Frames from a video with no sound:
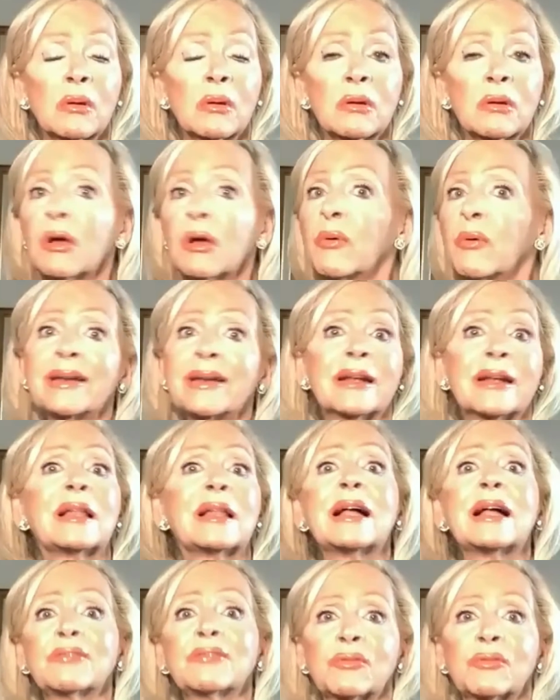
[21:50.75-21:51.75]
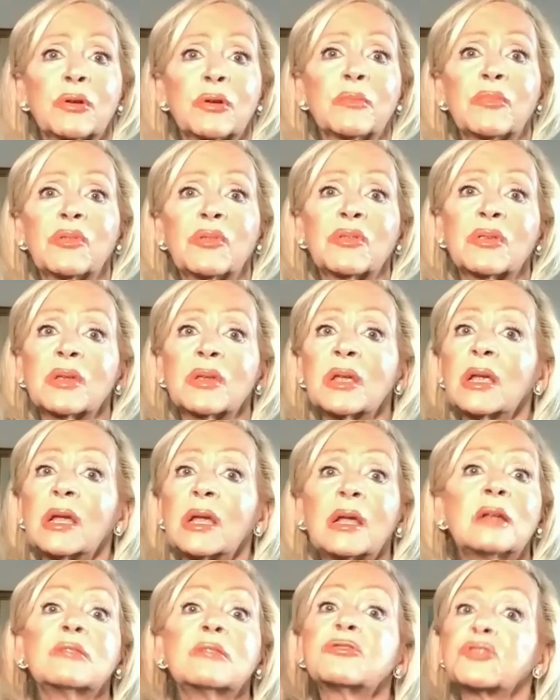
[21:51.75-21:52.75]
go into classrooms
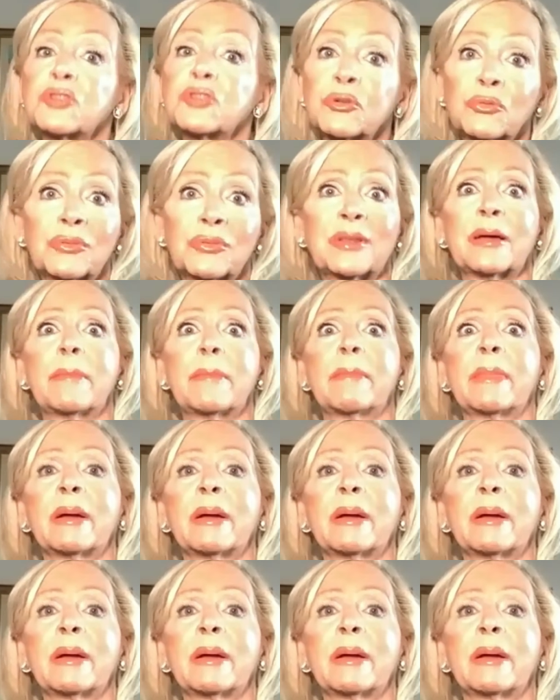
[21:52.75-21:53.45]
and shoot them.